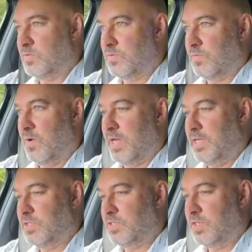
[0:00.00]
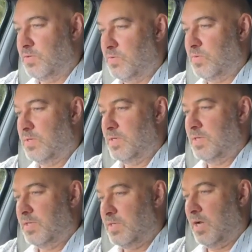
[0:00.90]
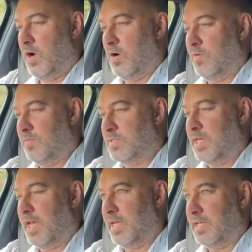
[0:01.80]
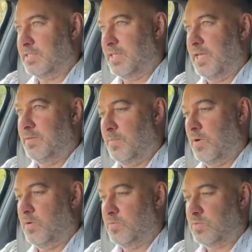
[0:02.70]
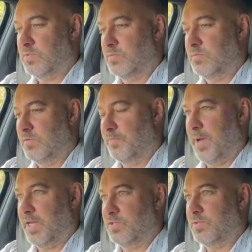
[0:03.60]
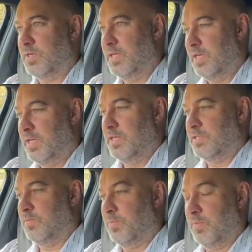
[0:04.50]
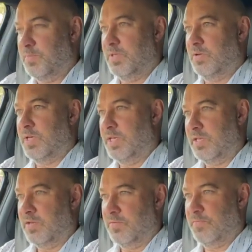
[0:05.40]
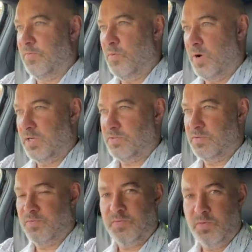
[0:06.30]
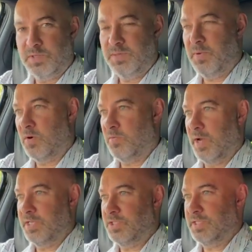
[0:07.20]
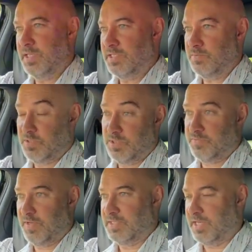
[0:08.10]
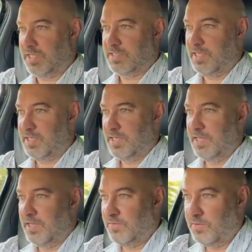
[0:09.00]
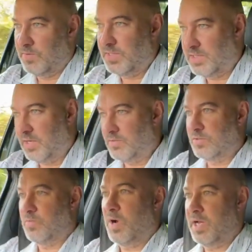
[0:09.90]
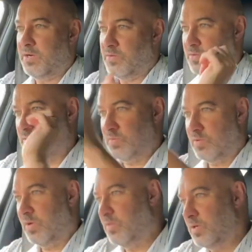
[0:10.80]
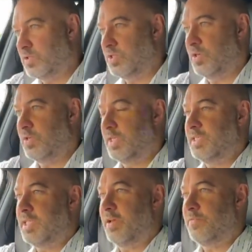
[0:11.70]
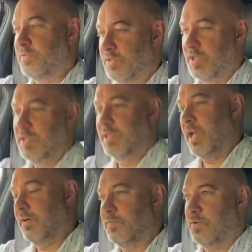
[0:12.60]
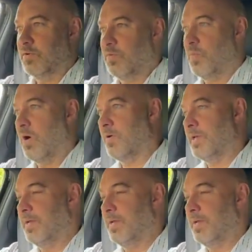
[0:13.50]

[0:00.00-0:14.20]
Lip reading: of range still, half a tank, 10 miles of battery. So we're probably looking at 440 mile range in this, which is fantastic. If you wanted to go to Wales or a longer journey, Devon, you haven't got to worry.